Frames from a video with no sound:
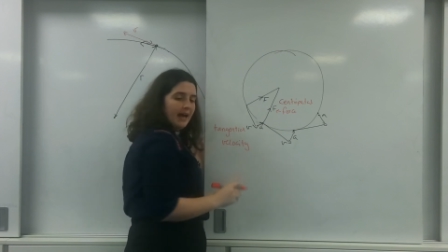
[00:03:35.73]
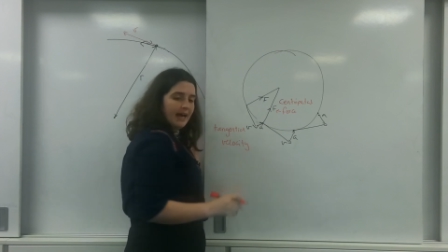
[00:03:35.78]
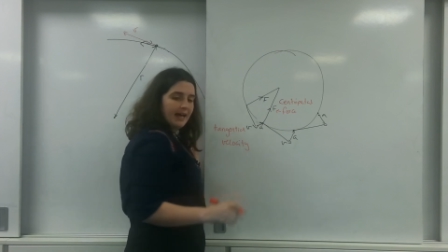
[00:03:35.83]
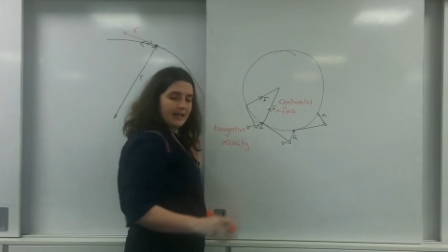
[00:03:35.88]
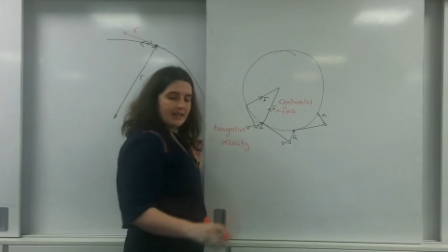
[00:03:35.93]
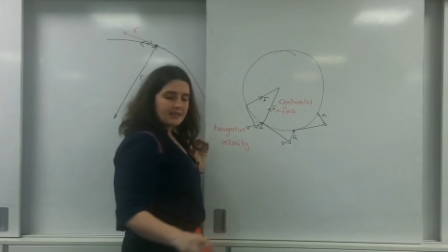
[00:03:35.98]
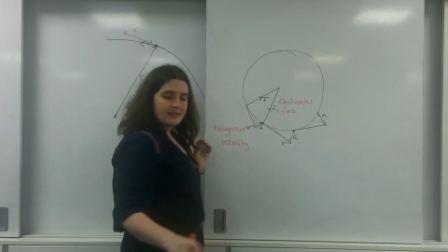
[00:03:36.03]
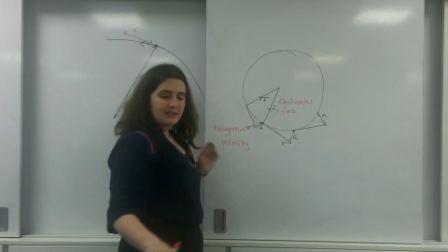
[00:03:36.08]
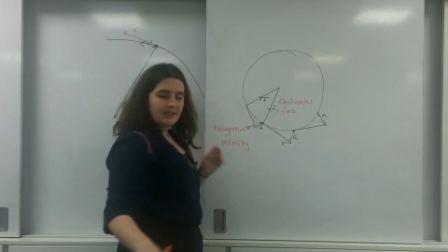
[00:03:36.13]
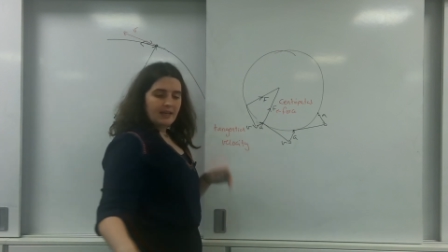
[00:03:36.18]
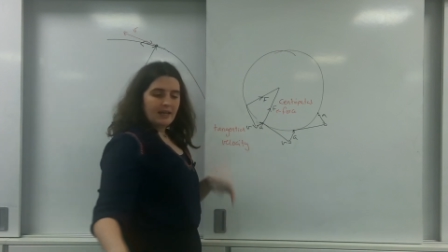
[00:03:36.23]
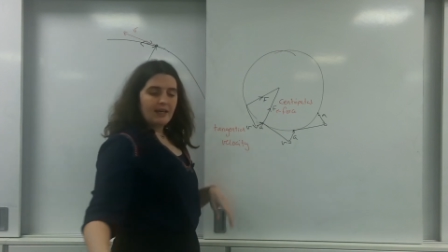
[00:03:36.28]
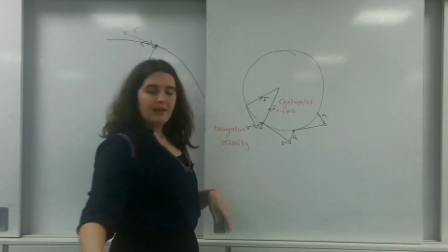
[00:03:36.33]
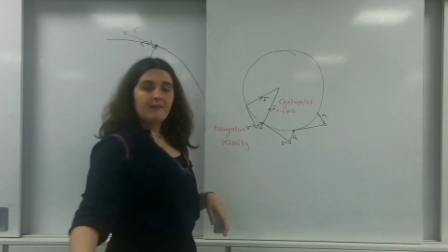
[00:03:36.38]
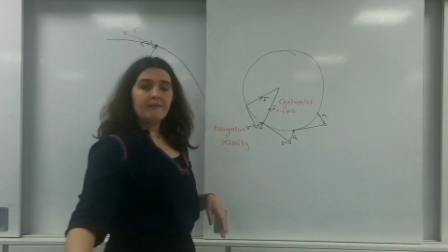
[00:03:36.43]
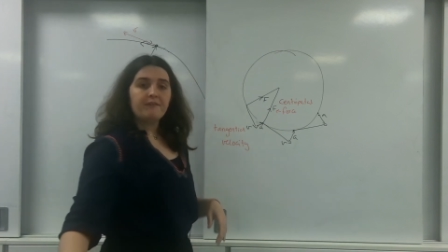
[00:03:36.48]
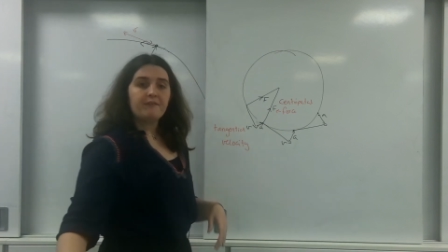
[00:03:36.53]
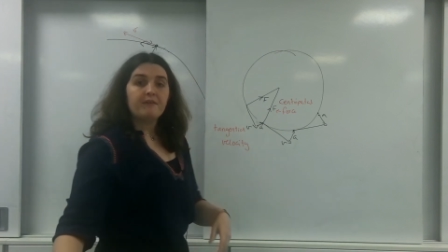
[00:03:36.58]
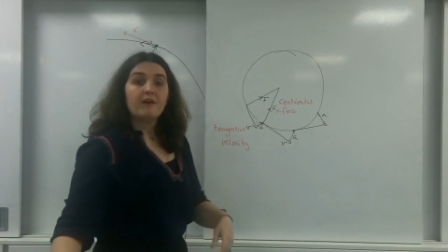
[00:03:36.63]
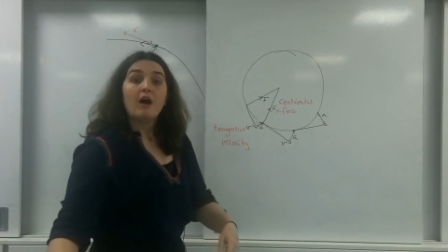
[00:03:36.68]
And
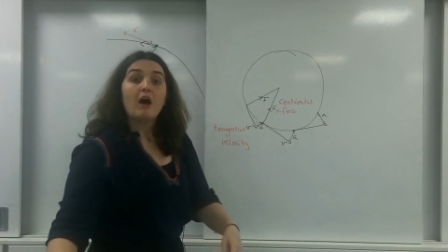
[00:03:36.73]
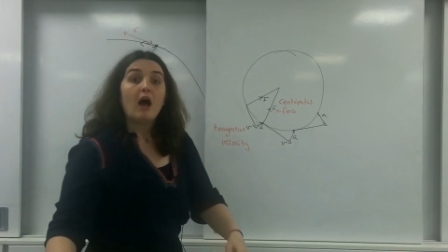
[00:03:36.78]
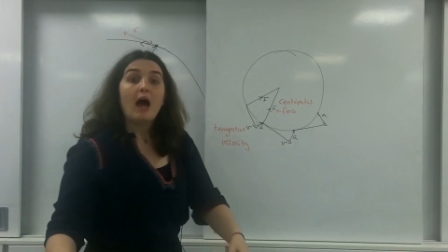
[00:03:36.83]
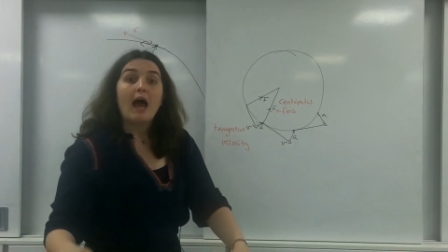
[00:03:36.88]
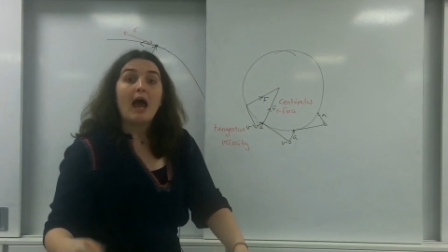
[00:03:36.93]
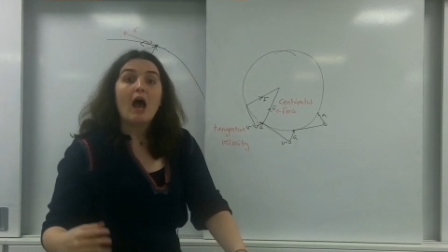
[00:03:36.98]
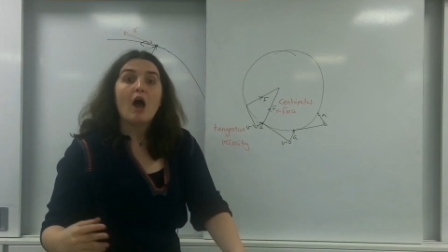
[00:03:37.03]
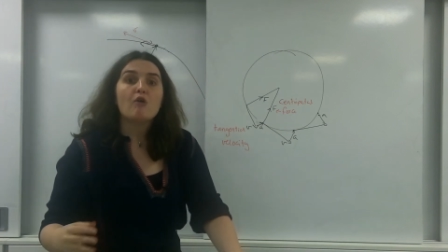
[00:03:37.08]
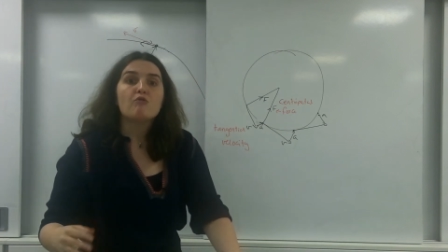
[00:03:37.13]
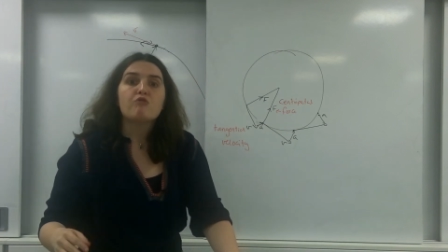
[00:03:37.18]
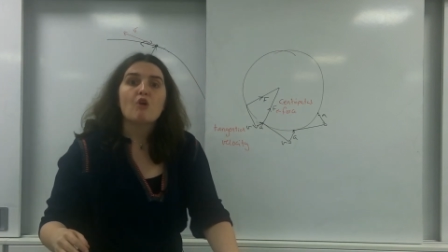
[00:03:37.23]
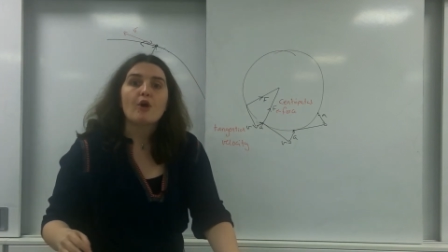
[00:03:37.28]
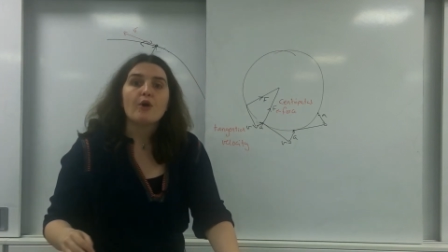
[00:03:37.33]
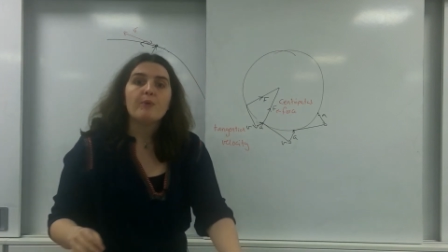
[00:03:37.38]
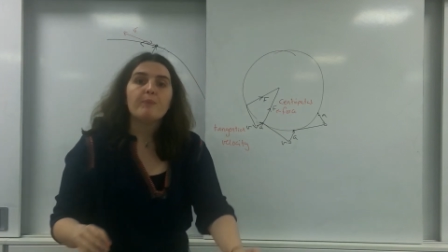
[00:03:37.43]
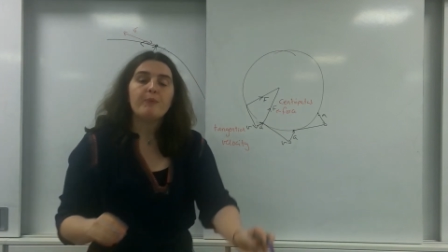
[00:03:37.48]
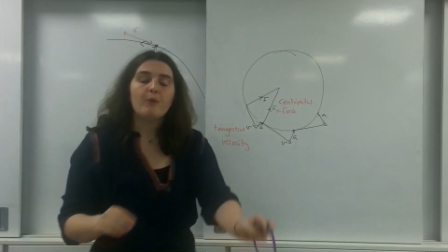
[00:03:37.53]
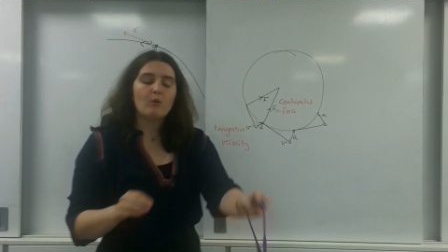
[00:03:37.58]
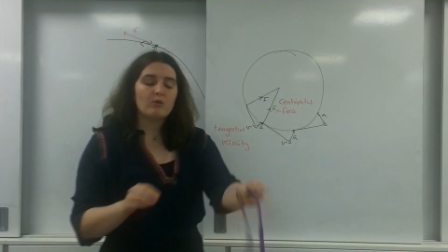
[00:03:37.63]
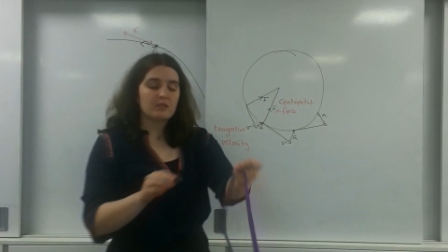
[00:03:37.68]
if a
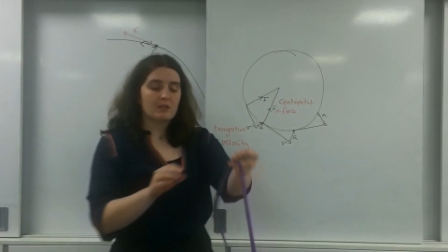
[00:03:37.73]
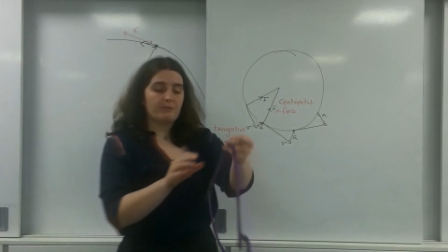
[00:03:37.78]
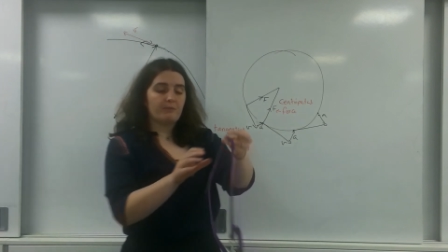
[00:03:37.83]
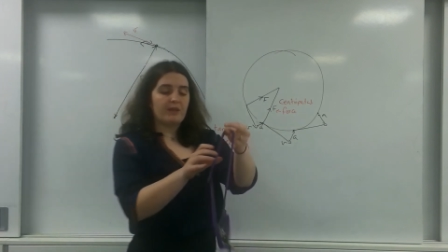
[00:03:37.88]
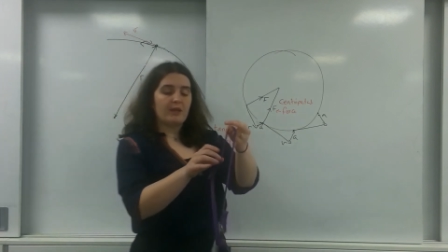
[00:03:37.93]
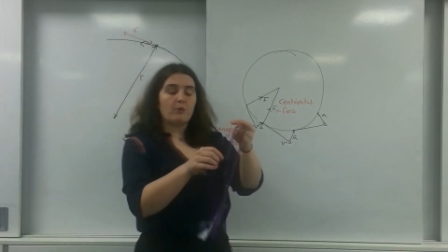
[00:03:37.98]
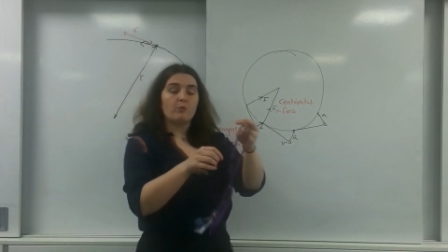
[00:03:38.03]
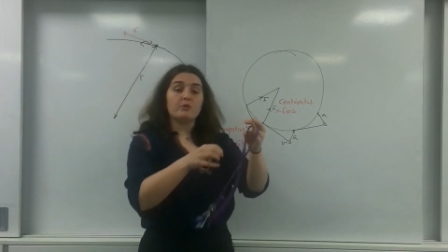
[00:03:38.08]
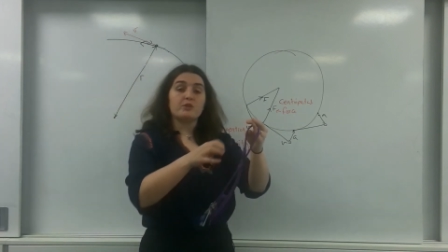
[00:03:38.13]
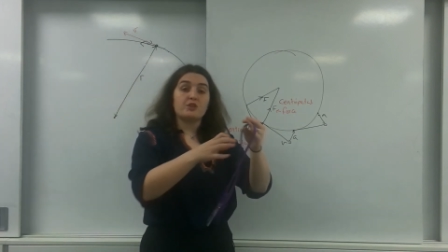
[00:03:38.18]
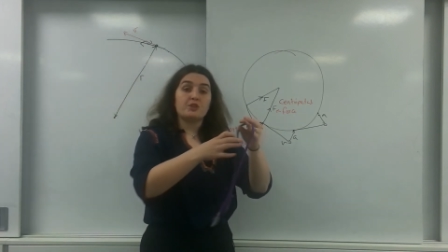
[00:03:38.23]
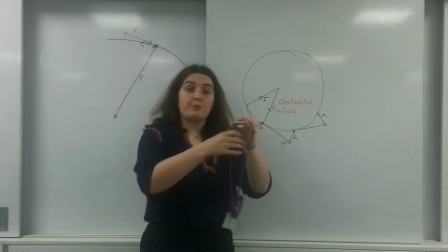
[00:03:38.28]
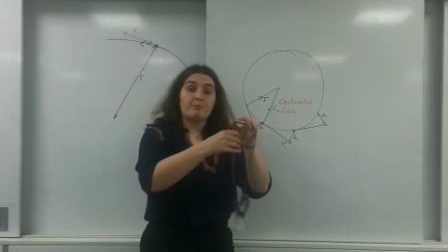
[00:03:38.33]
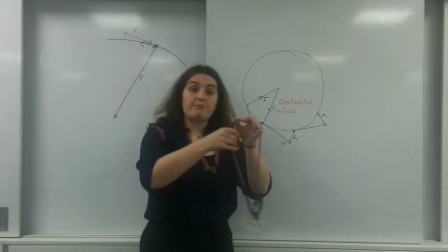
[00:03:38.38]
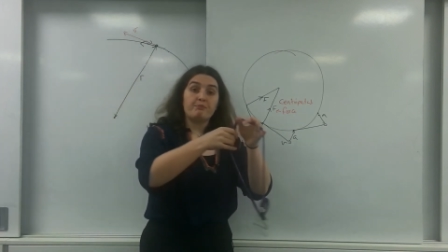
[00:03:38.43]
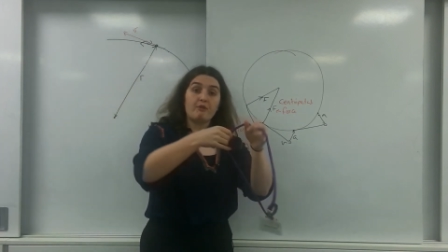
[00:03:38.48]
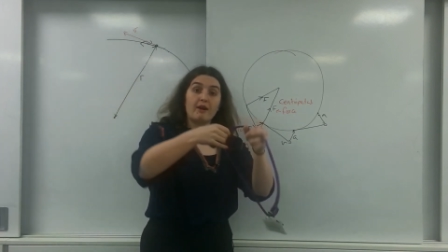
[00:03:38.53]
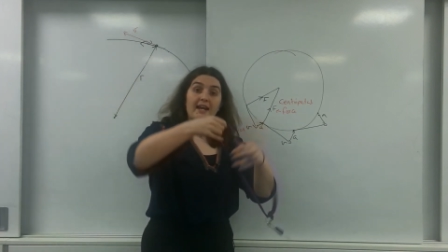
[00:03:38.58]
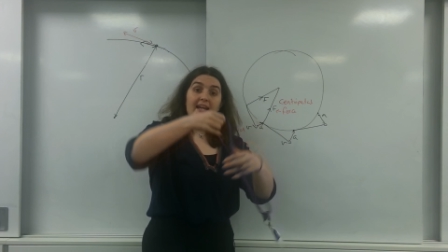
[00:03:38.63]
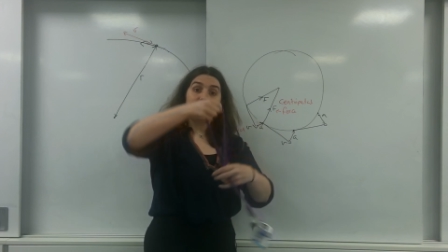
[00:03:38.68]
rope or something was to
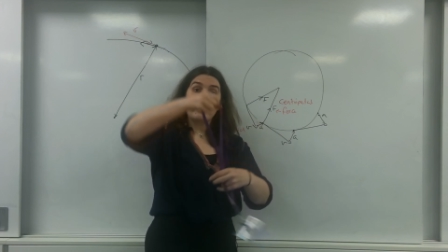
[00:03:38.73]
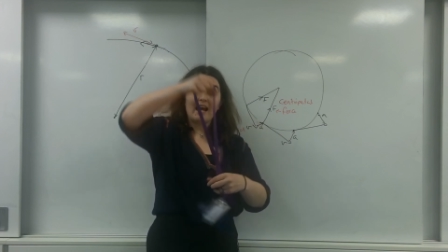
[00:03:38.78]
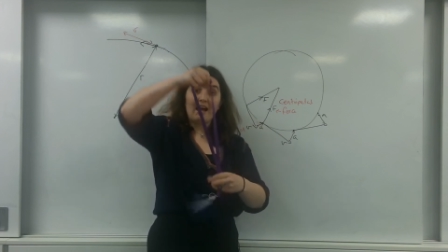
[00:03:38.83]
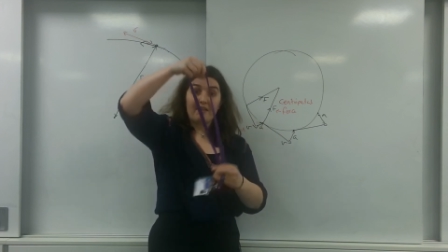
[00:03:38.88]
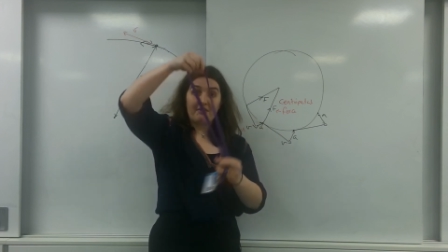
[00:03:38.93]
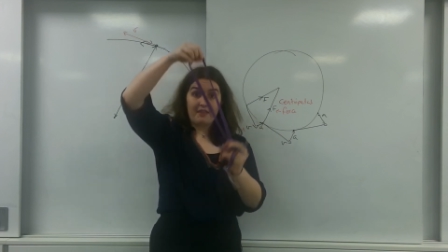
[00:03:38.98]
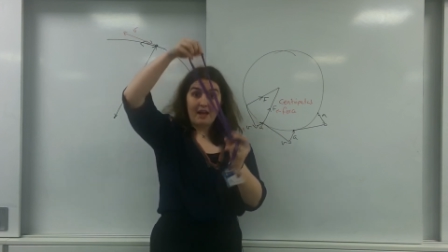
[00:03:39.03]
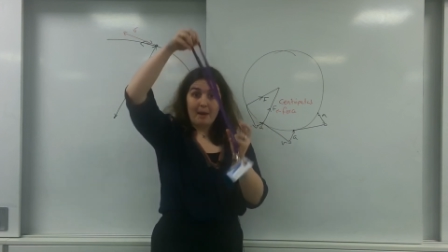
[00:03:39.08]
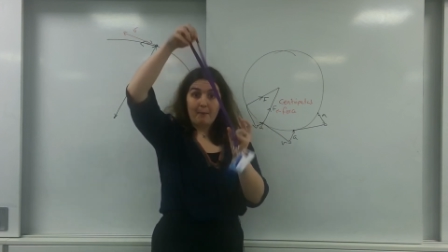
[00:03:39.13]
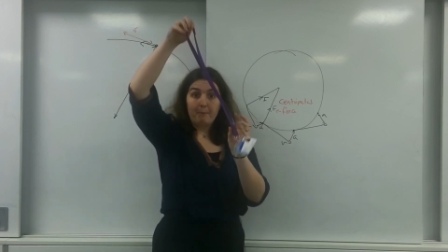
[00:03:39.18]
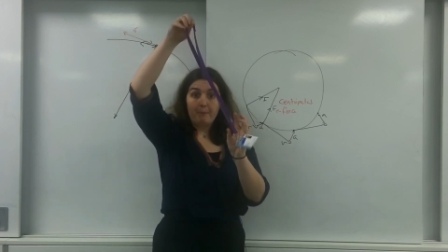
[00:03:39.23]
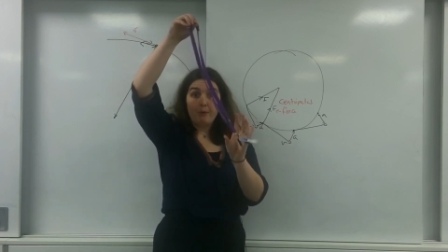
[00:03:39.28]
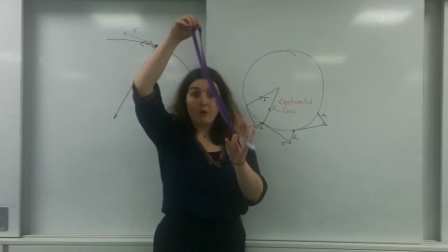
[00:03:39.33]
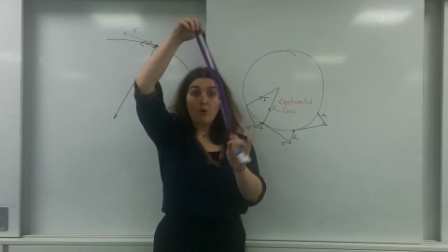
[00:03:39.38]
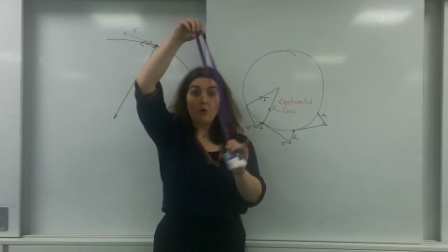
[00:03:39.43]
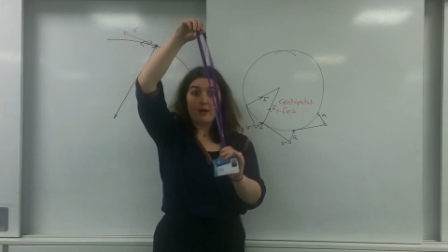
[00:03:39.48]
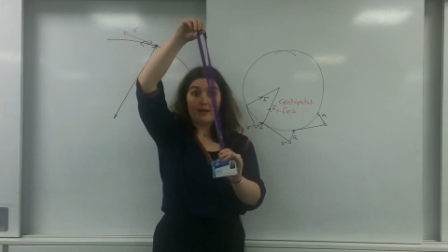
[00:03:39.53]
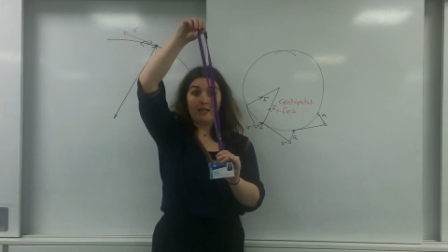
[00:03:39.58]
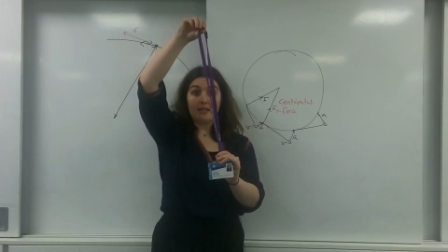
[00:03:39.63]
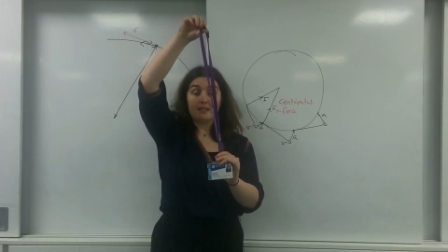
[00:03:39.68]
break at that
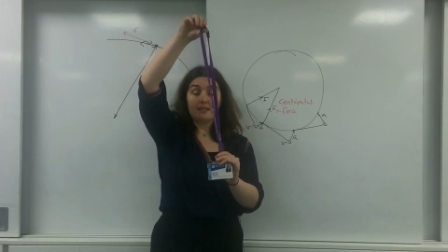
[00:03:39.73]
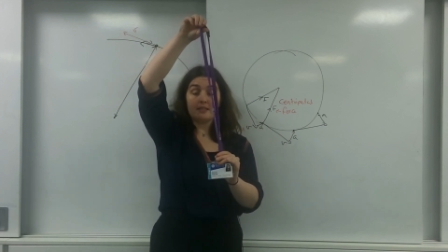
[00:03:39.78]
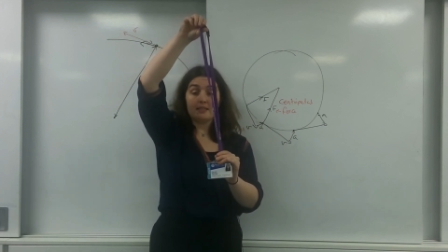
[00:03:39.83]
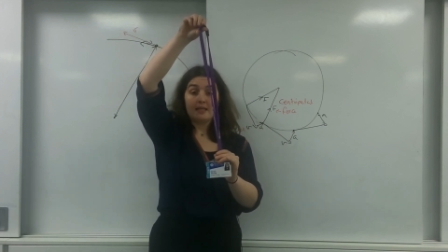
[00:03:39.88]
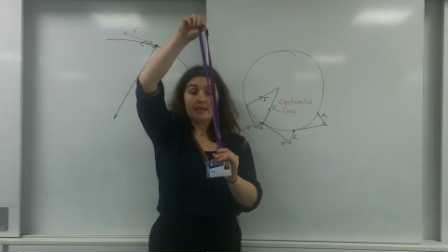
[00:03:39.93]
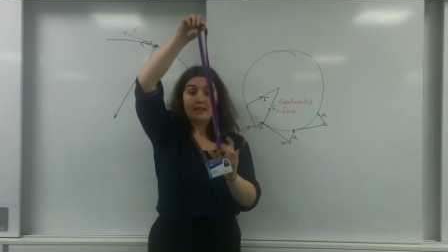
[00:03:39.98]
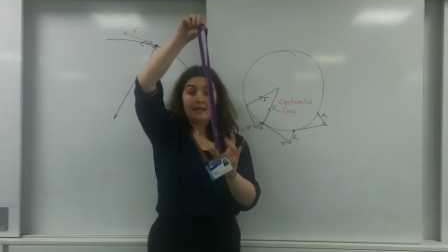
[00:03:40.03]
point,